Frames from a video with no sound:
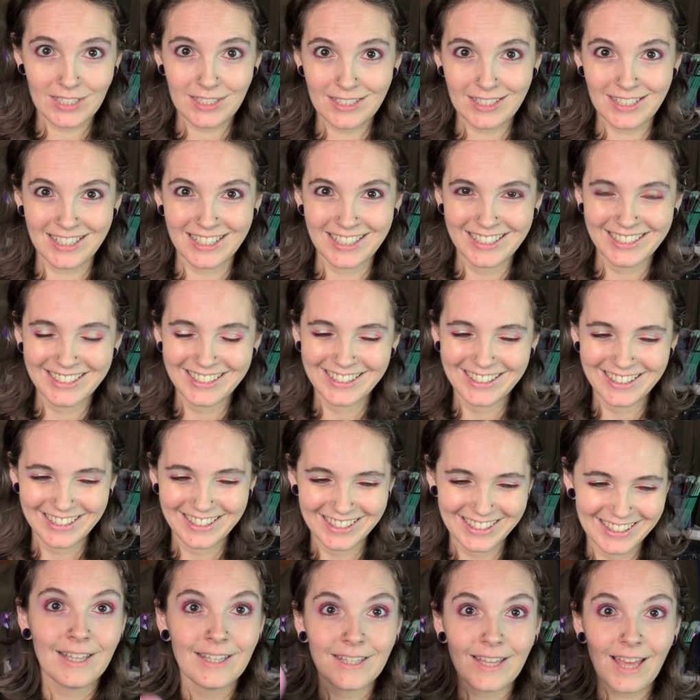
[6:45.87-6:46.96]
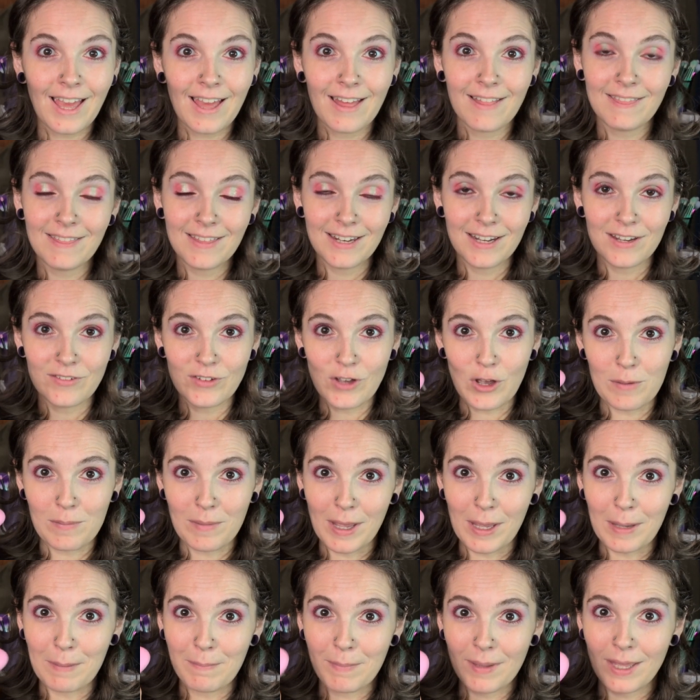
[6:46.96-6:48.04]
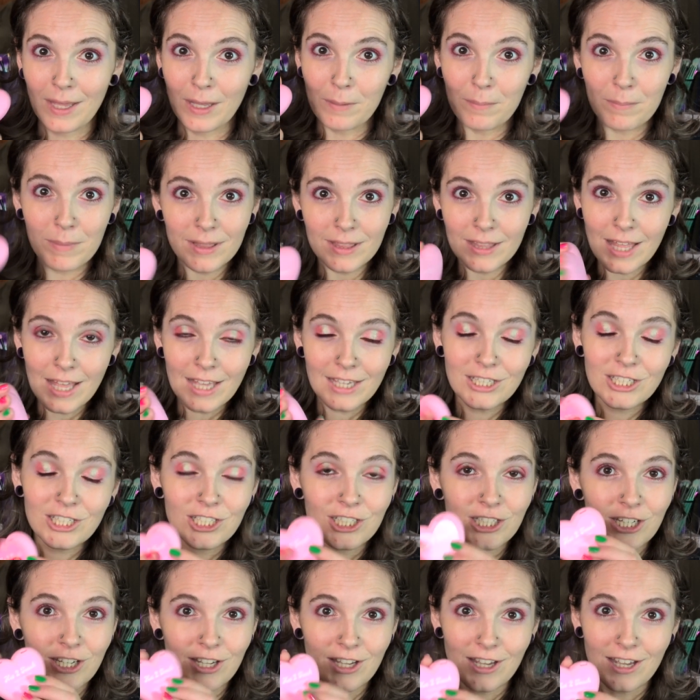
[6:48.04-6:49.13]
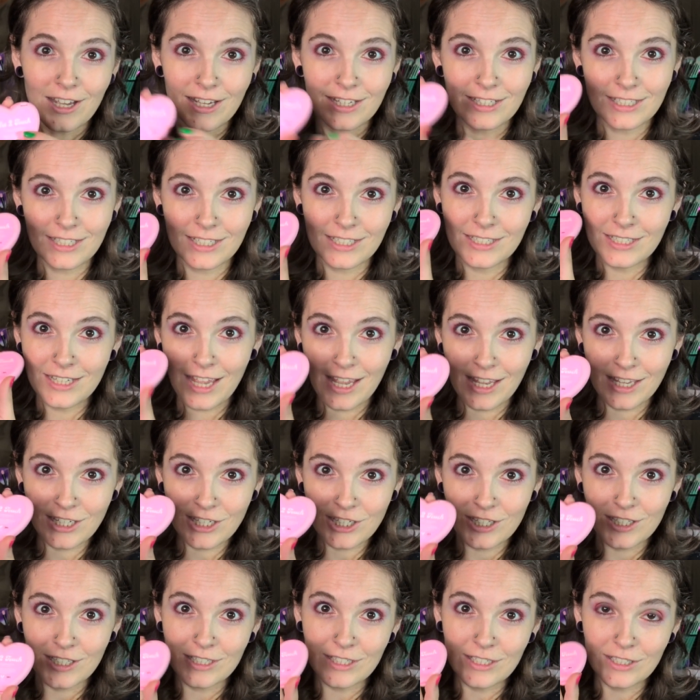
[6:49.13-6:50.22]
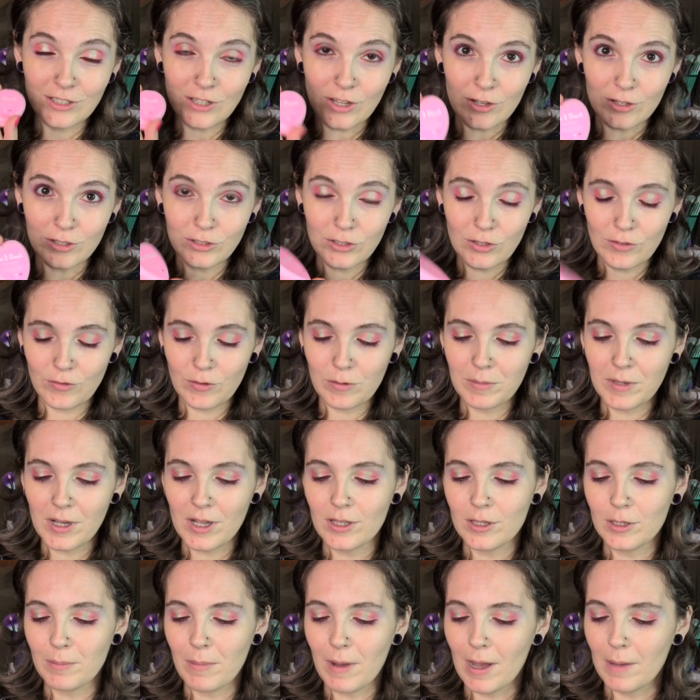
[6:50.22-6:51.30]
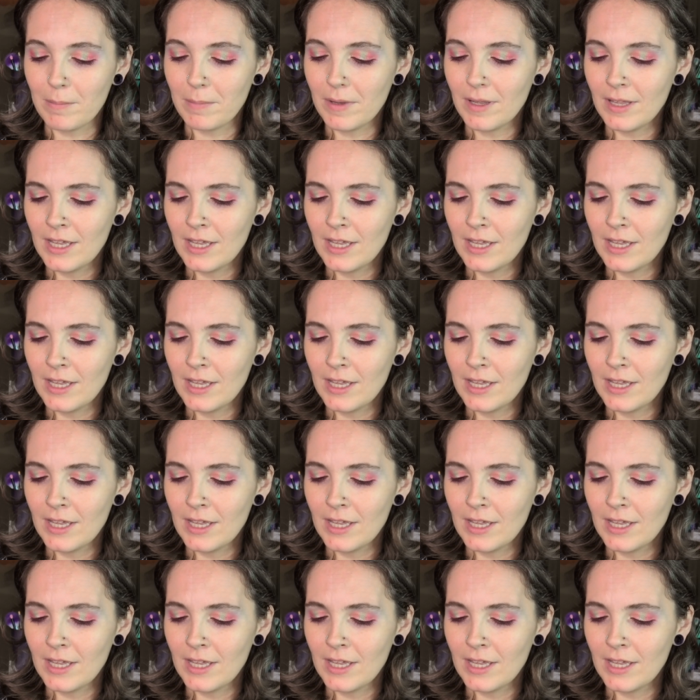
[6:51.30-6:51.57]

Okay, and then I've got my pink blush, Hot to Touch. This is also from Colourpop.